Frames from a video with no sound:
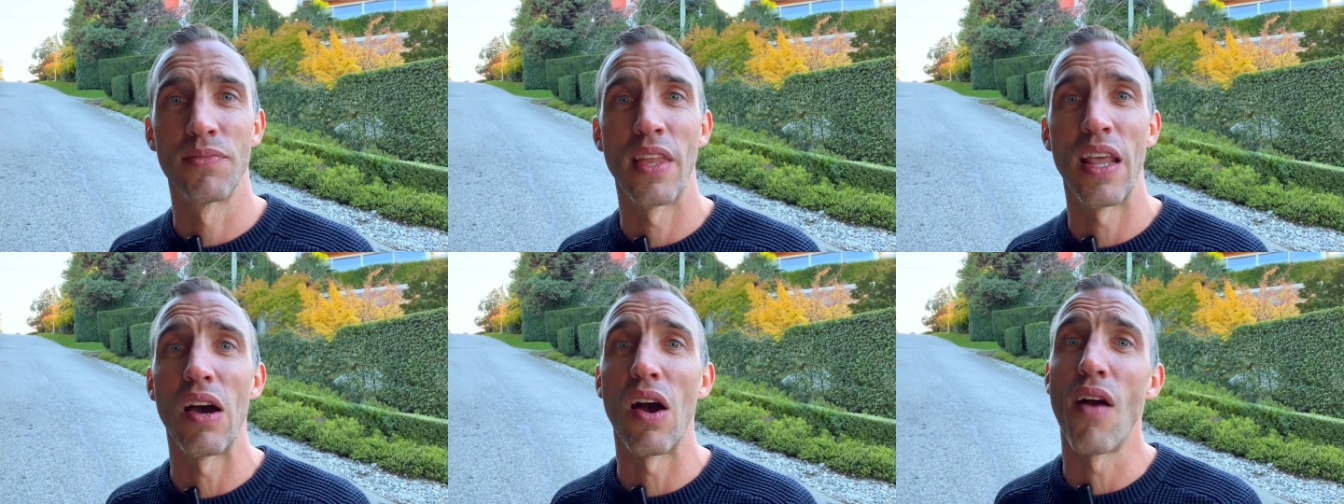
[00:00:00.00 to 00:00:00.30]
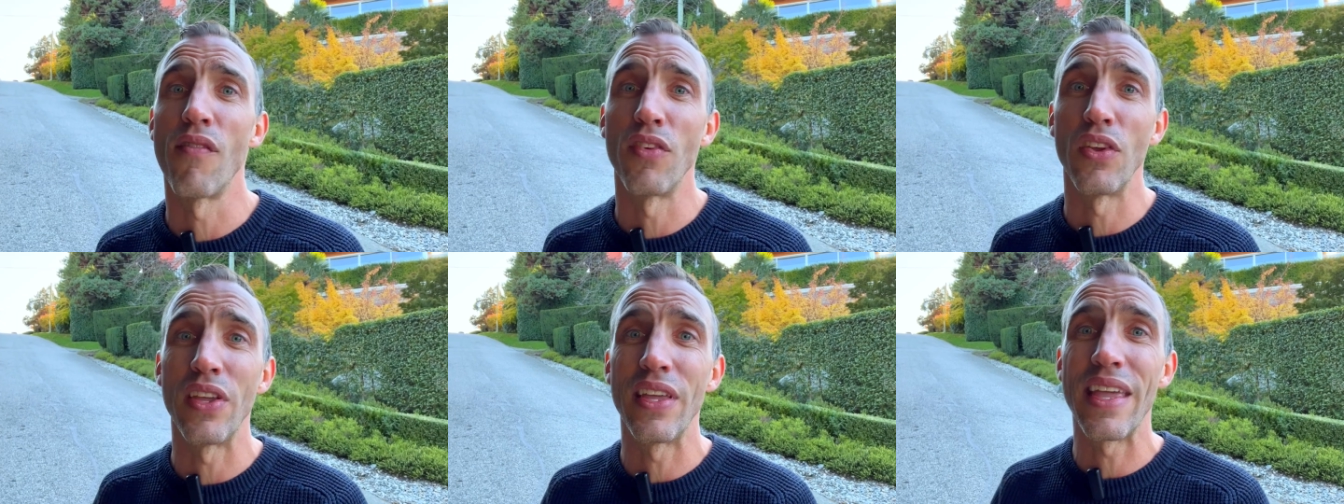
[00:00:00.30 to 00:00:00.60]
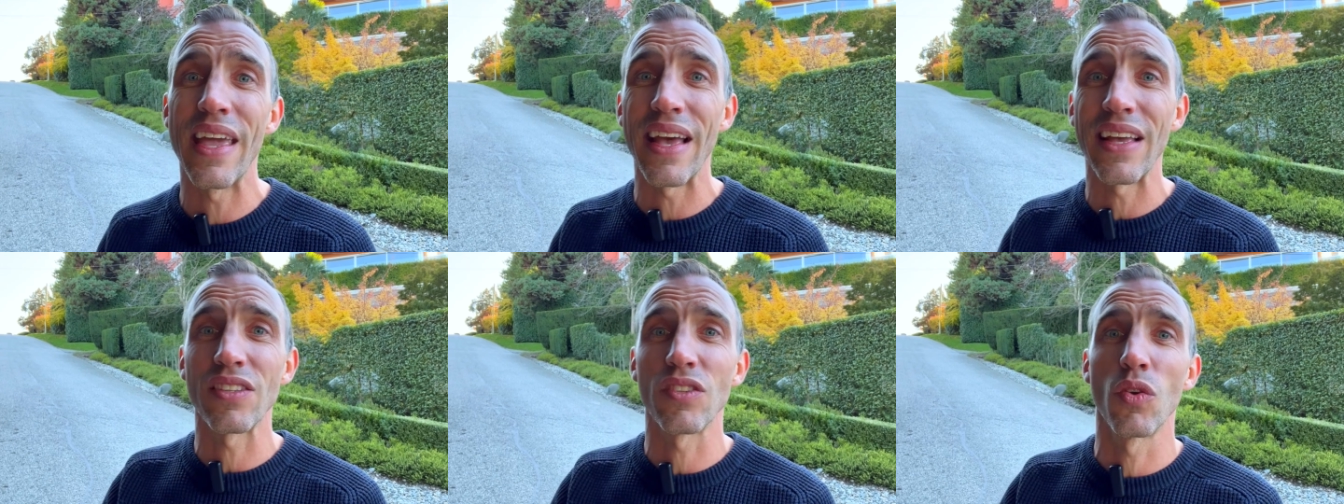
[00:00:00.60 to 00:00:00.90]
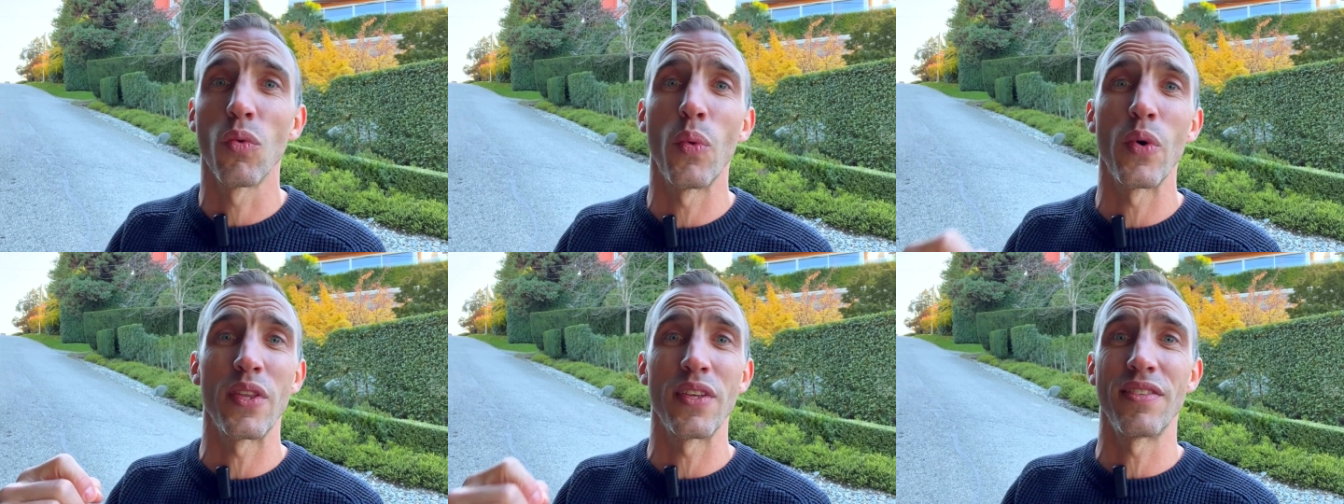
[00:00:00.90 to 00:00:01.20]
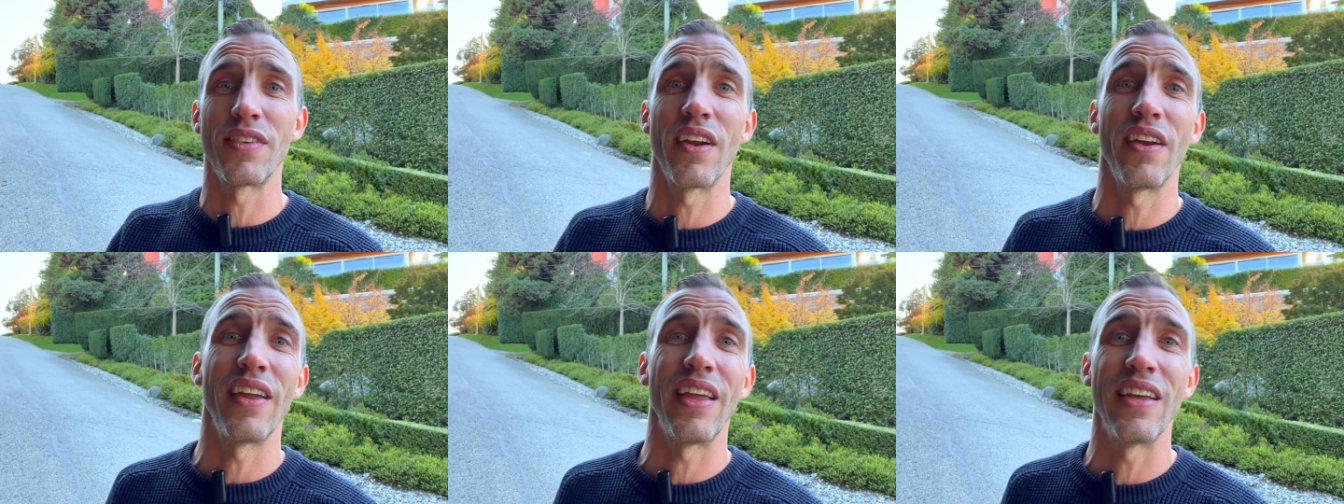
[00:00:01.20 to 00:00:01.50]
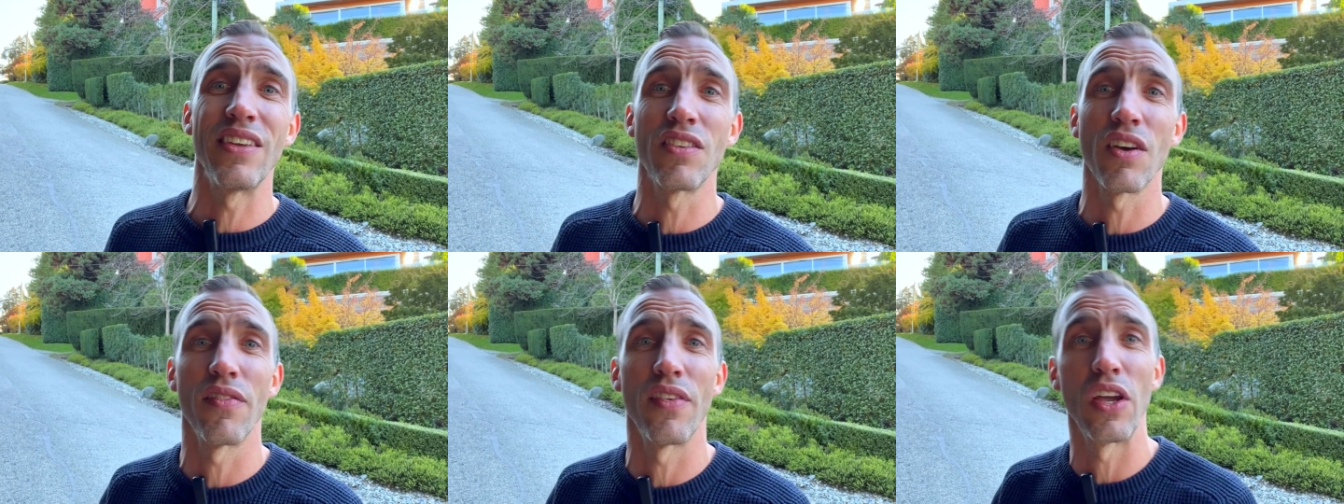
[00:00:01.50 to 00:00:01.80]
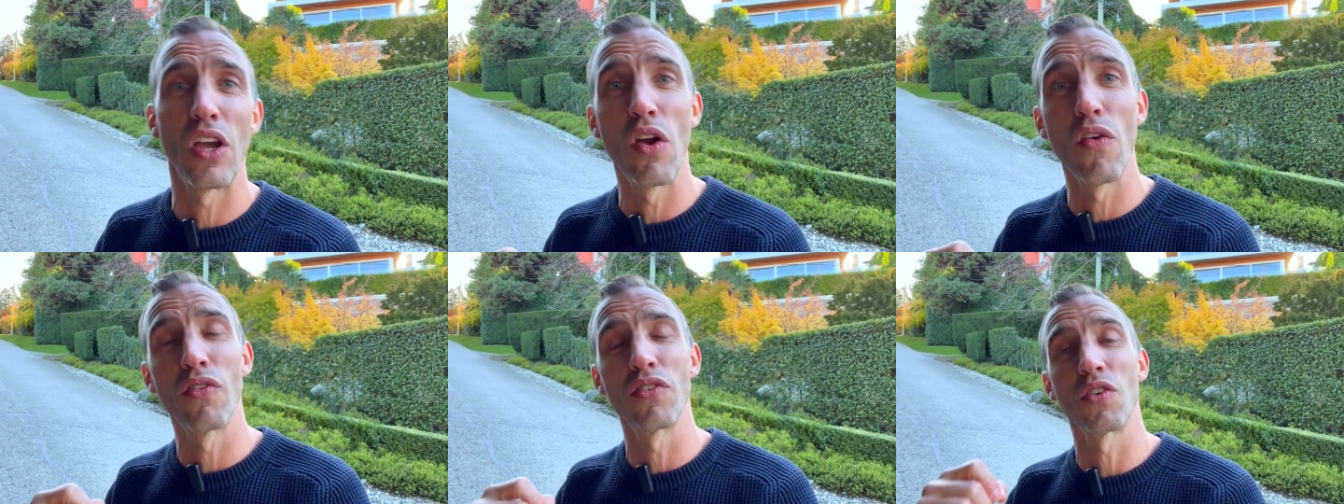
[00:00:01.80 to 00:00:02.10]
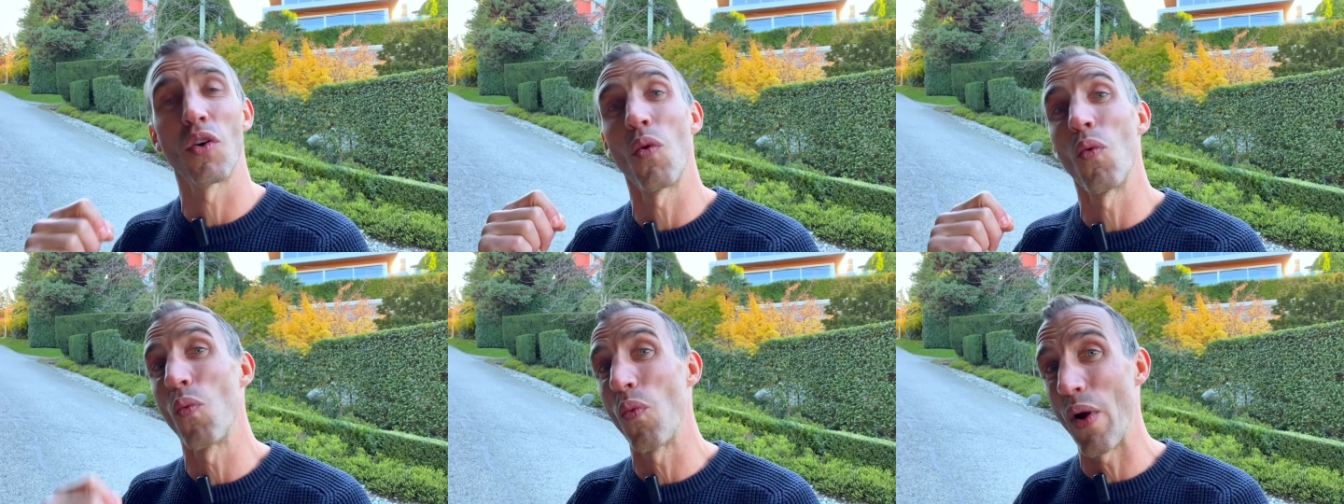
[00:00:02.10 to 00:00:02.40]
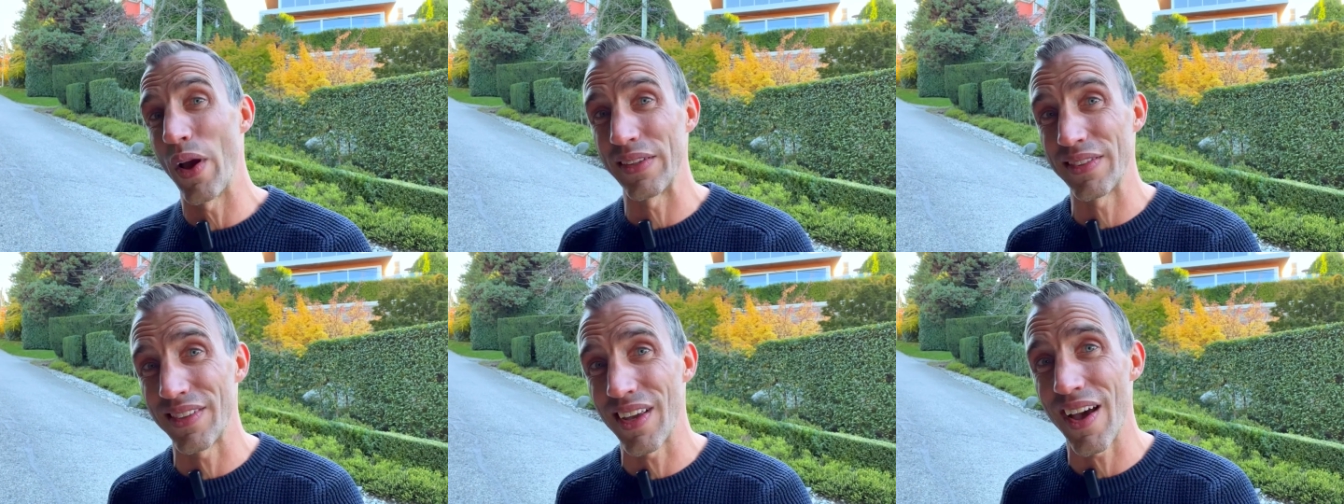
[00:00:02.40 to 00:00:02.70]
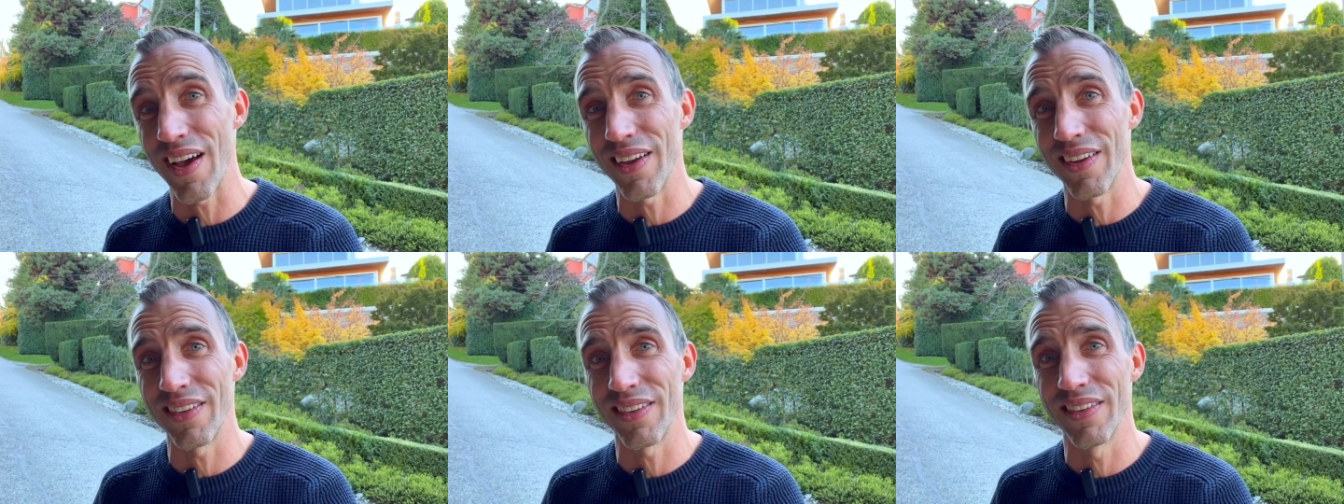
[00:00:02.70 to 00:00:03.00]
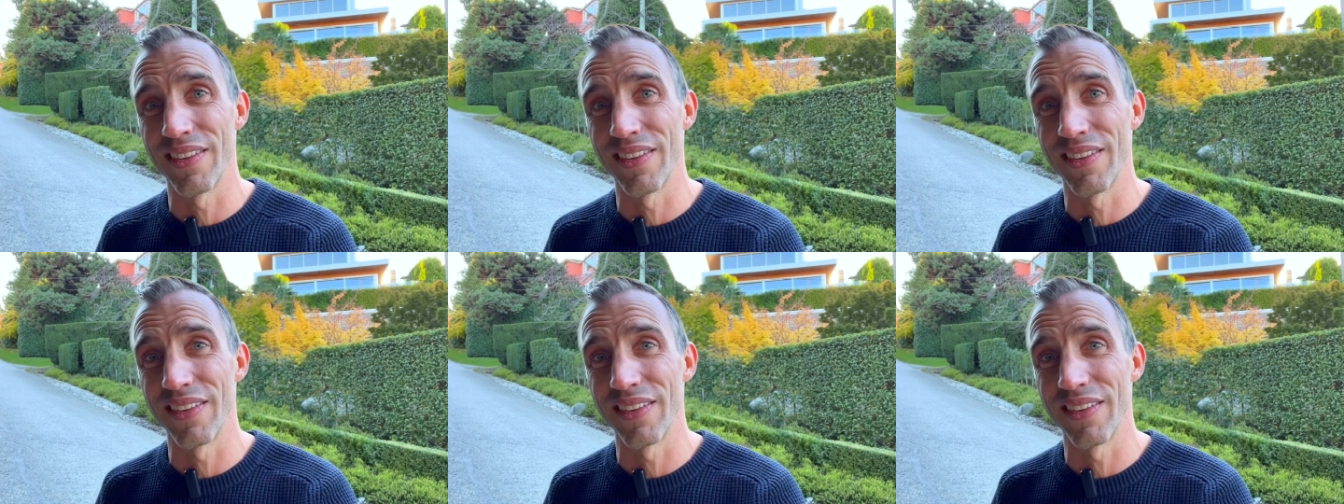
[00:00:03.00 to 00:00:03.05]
Now, have you guessed what this area is on Vancouver's west side?